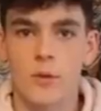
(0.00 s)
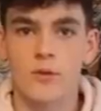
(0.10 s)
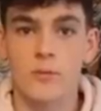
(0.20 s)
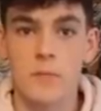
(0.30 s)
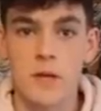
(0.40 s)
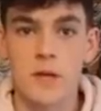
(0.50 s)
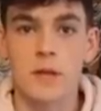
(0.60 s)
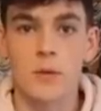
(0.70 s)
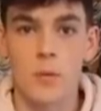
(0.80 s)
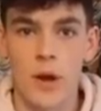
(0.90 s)
towards
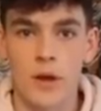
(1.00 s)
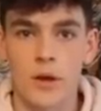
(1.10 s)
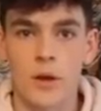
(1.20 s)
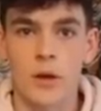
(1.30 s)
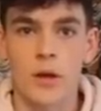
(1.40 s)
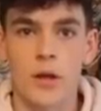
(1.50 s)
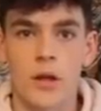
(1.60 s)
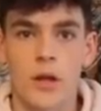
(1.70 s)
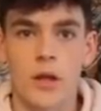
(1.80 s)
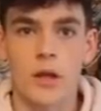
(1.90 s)
me, the waiter,
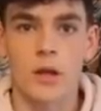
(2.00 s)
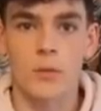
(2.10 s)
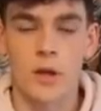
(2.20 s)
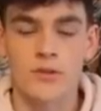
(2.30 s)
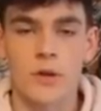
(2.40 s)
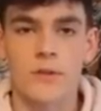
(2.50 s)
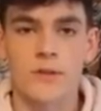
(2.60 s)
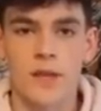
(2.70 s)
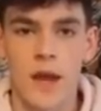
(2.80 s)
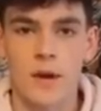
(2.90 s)
in a
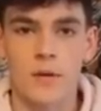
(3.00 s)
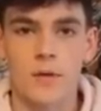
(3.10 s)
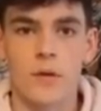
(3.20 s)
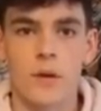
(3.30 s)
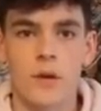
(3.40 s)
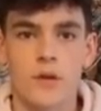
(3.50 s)
restaurant in Seattle.